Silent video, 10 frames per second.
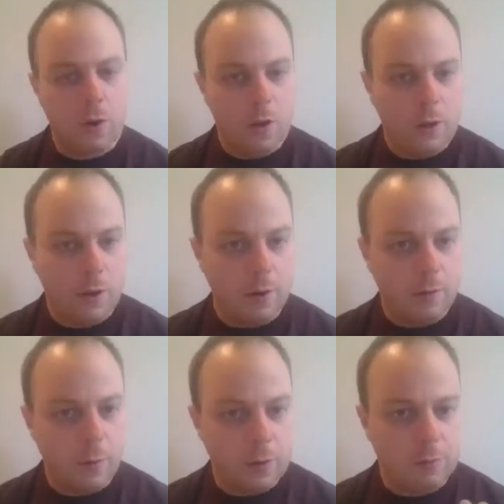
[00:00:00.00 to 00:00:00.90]
you know, of
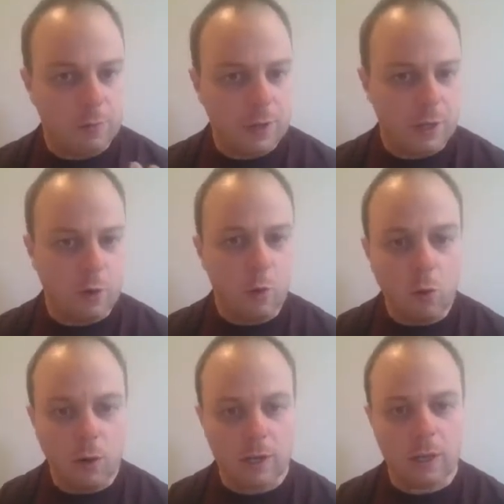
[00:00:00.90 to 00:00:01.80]
course, really cool
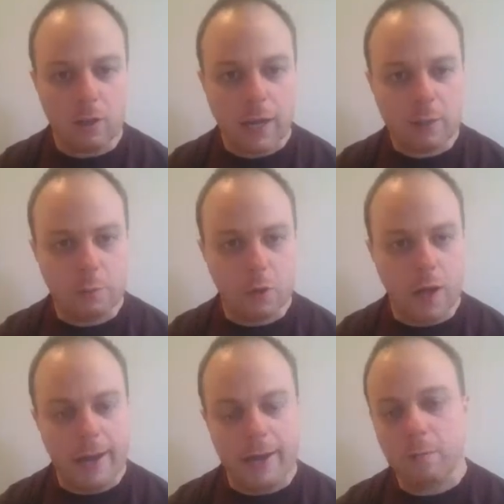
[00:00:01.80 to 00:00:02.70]
and collectible
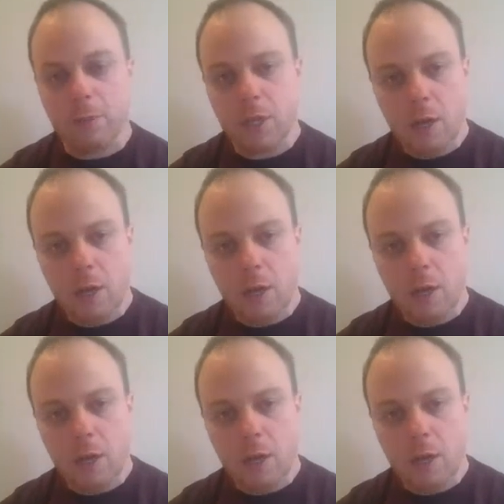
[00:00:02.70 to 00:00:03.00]
items.